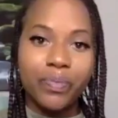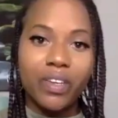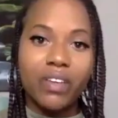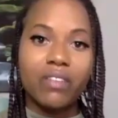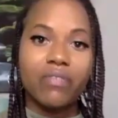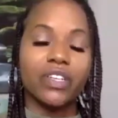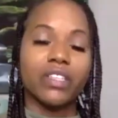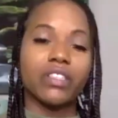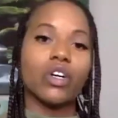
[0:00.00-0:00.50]

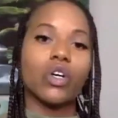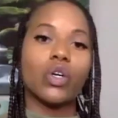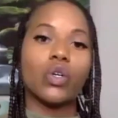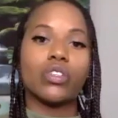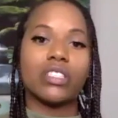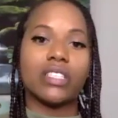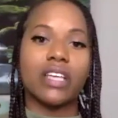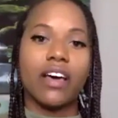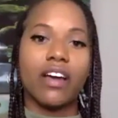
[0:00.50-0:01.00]
For
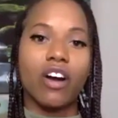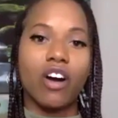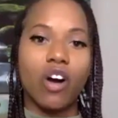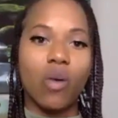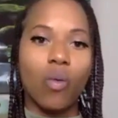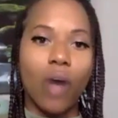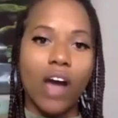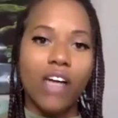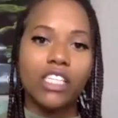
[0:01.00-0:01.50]
those that are
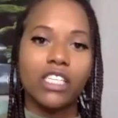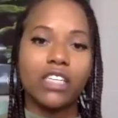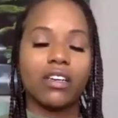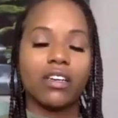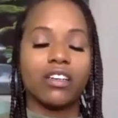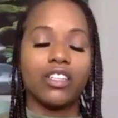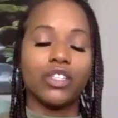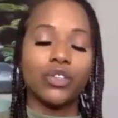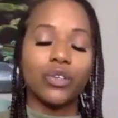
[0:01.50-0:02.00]
watching
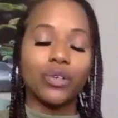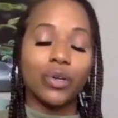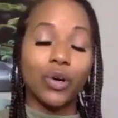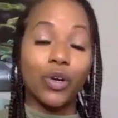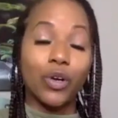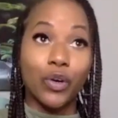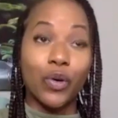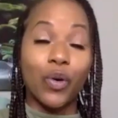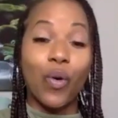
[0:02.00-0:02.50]
and you're
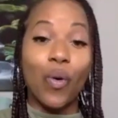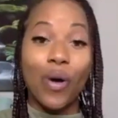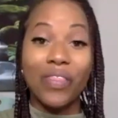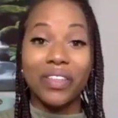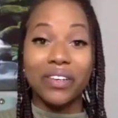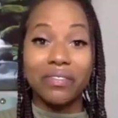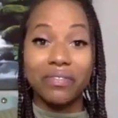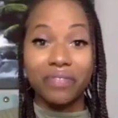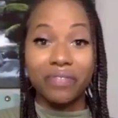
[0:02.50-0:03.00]
you're on
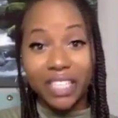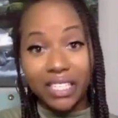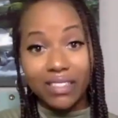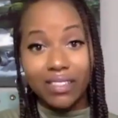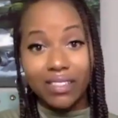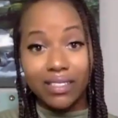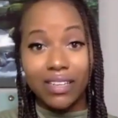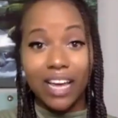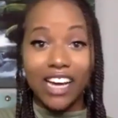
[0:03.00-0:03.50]
the
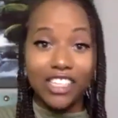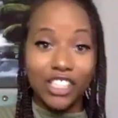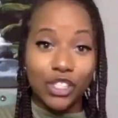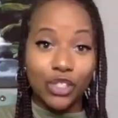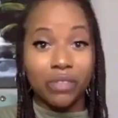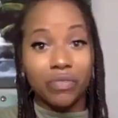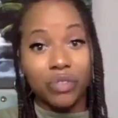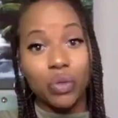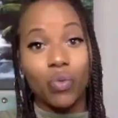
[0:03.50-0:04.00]
fence, not sure
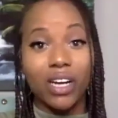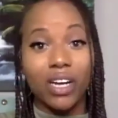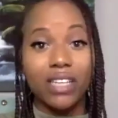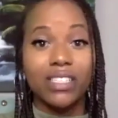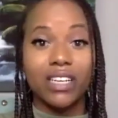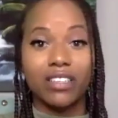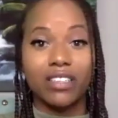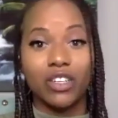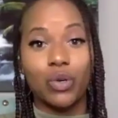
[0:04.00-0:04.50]
if you want to
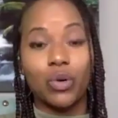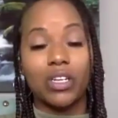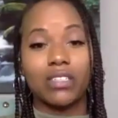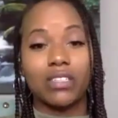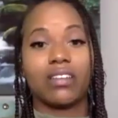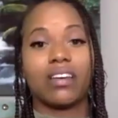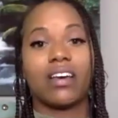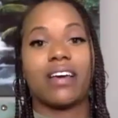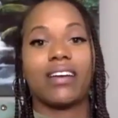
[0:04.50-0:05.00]
take the course or
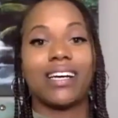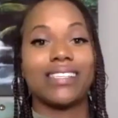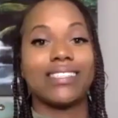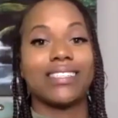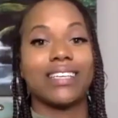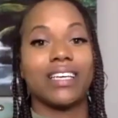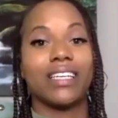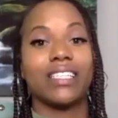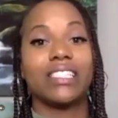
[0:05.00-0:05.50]
not, I say